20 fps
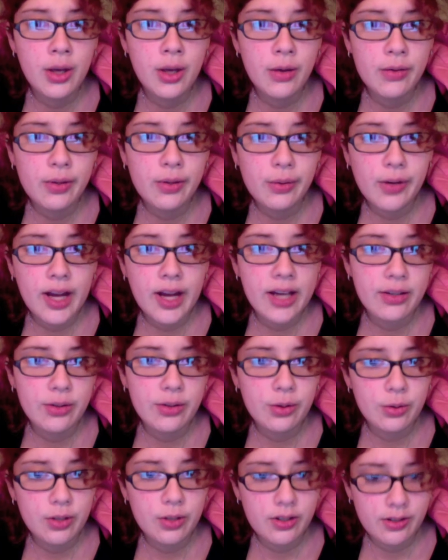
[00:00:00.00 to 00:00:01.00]
asked
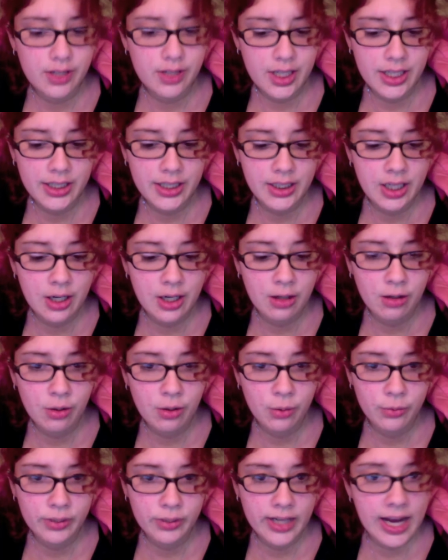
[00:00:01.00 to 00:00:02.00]
to design our
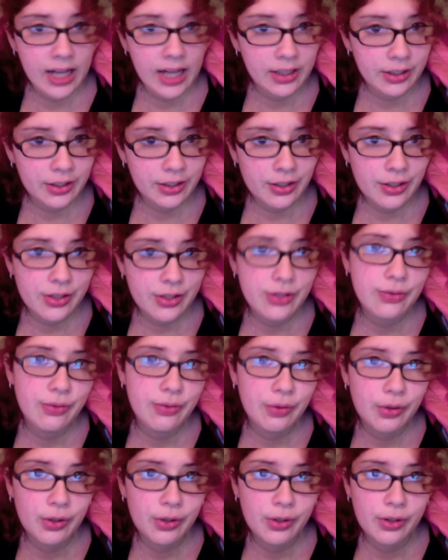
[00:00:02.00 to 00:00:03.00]
own calendars
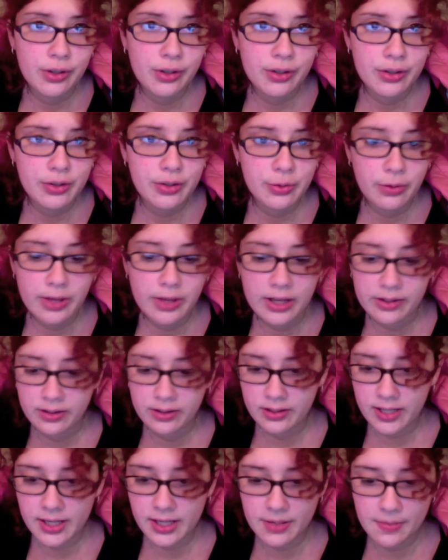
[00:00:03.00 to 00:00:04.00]
for
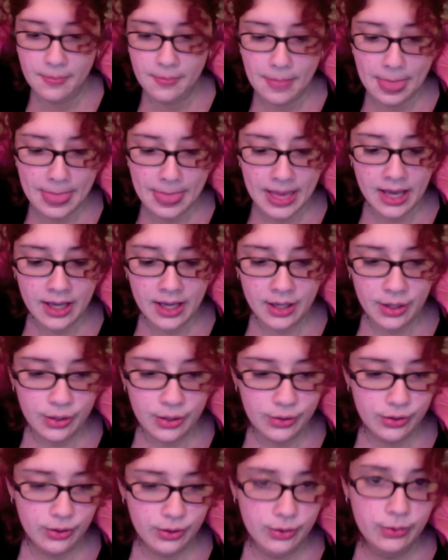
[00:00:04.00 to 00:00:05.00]
2010.
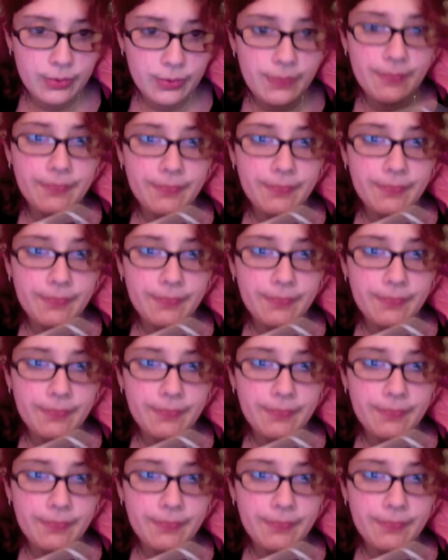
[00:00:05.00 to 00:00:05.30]
So